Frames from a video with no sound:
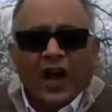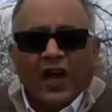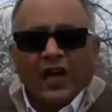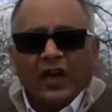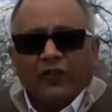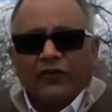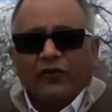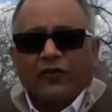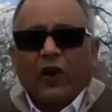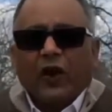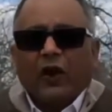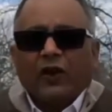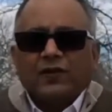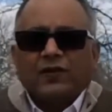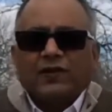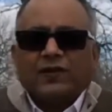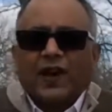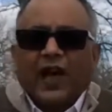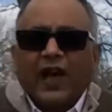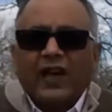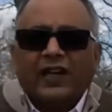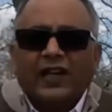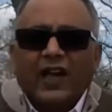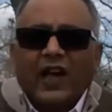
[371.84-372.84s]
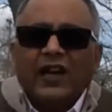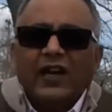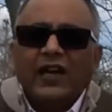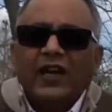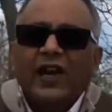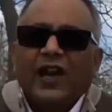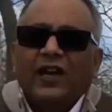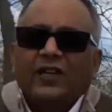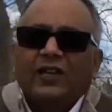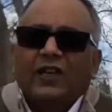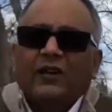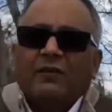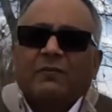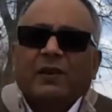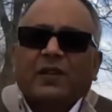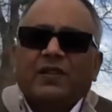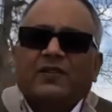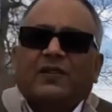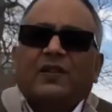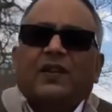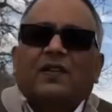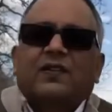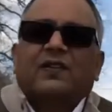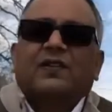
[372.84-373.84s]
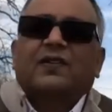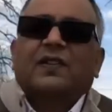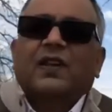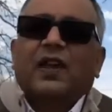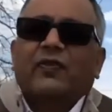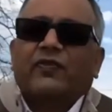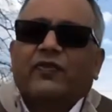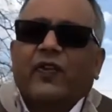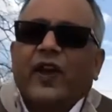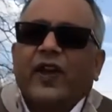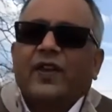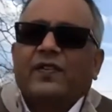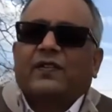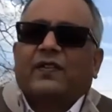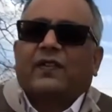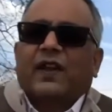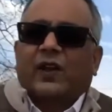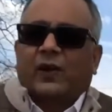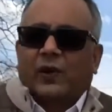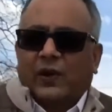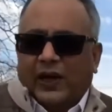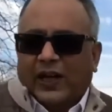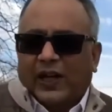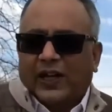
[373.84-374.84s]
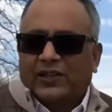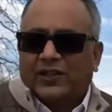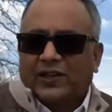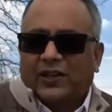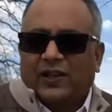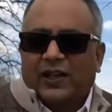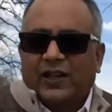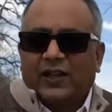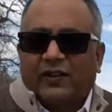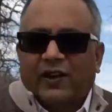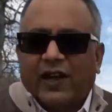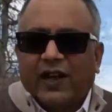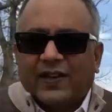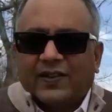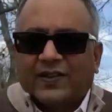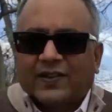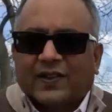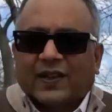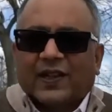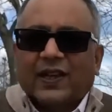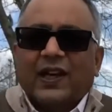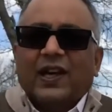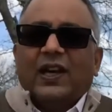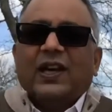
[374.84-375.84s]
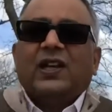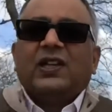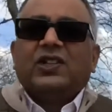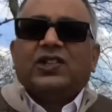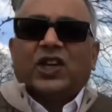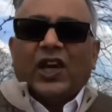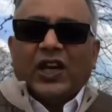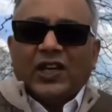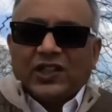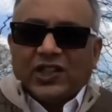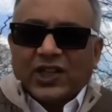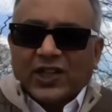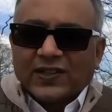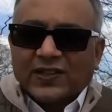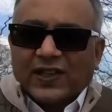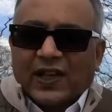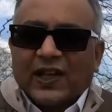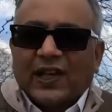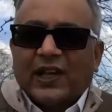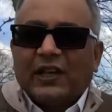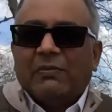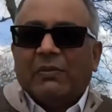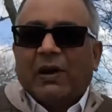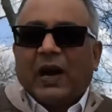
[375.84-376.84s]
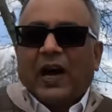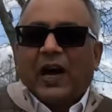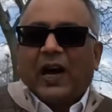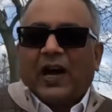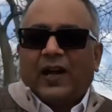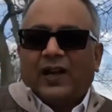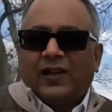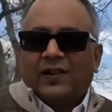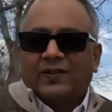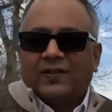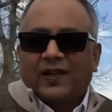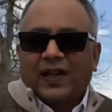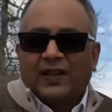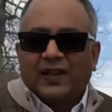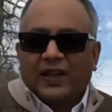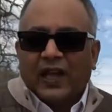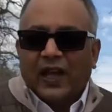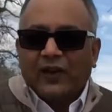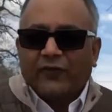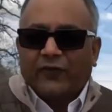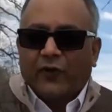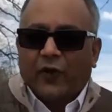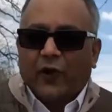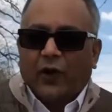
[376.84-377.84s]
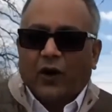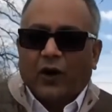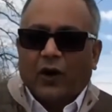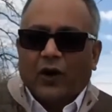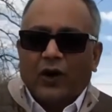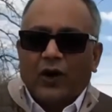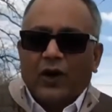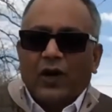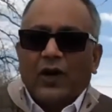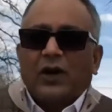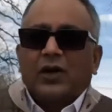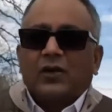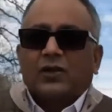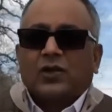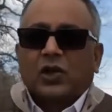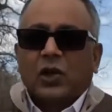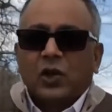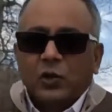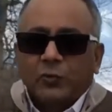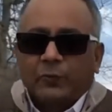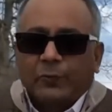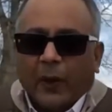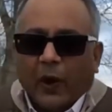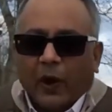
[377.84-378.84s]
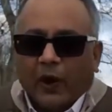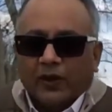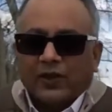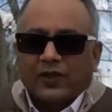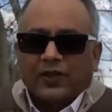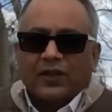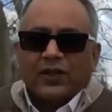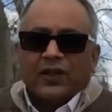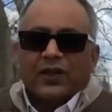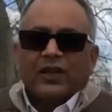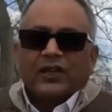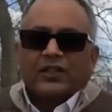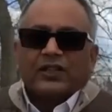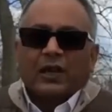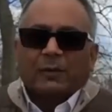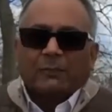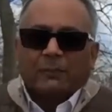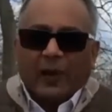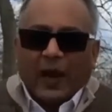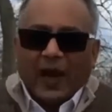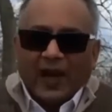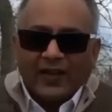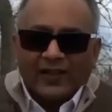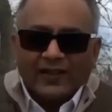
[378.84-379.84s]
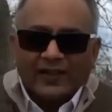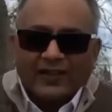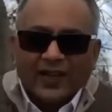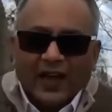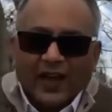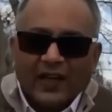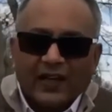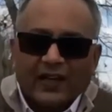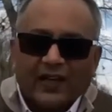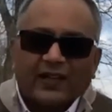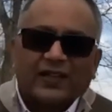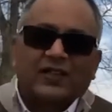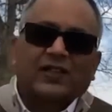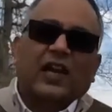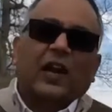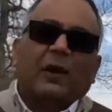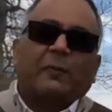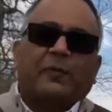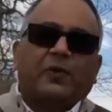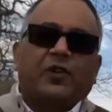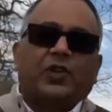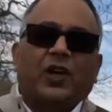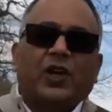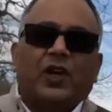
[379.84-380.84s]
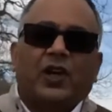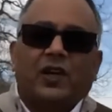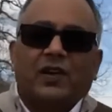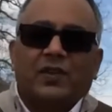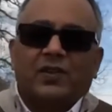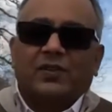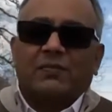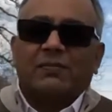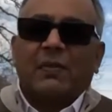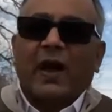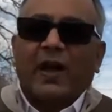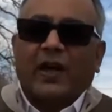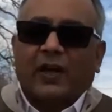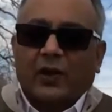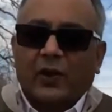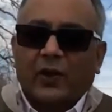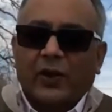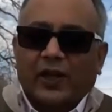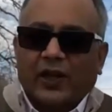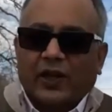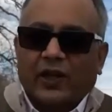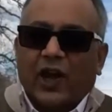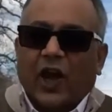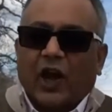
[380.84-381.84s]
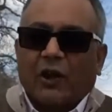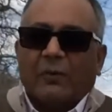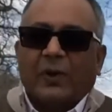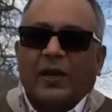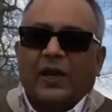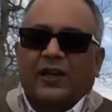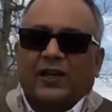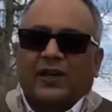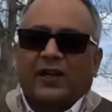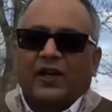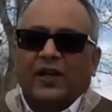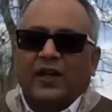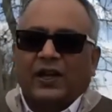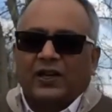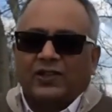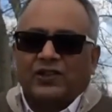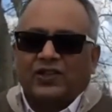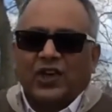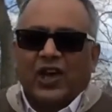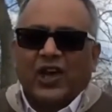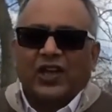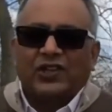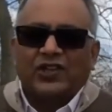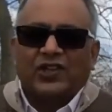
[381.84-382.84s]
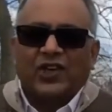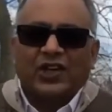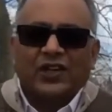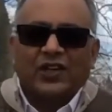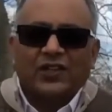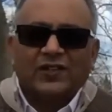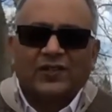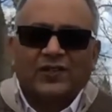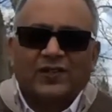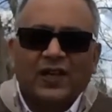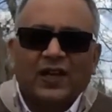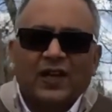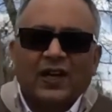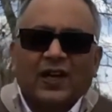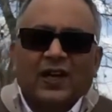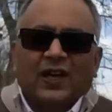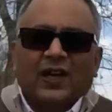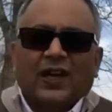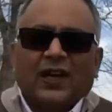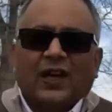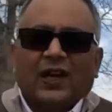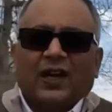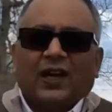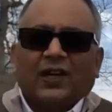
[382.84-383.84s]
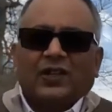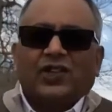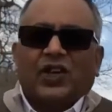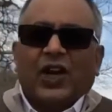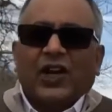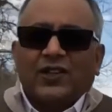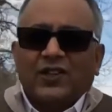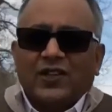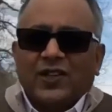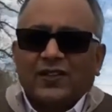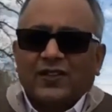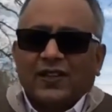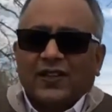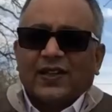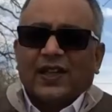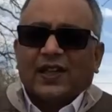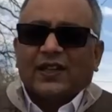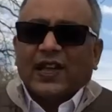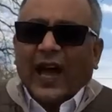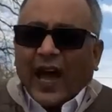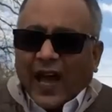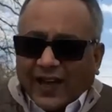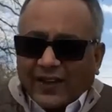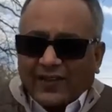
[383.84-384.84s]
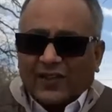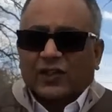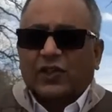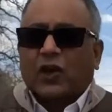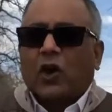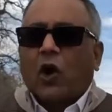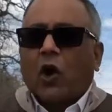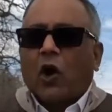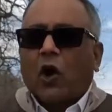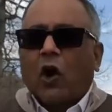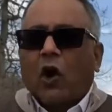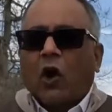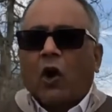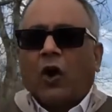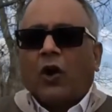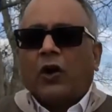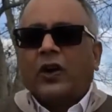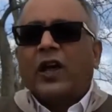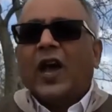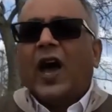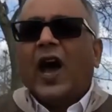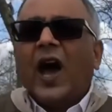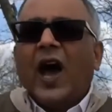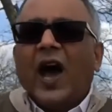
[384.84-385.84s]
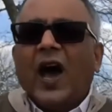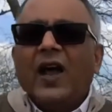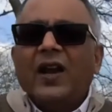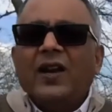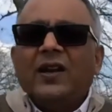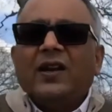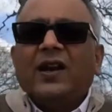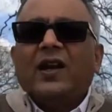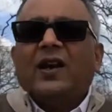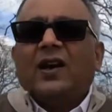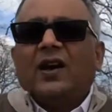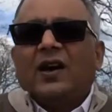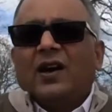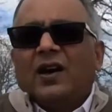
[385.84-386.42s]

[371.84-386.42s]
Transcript: And of course, like any other business, they face regulatory risk, changes in demands, and therefore throughput, supply side disruptions, macroeconomic changes in the tax code, and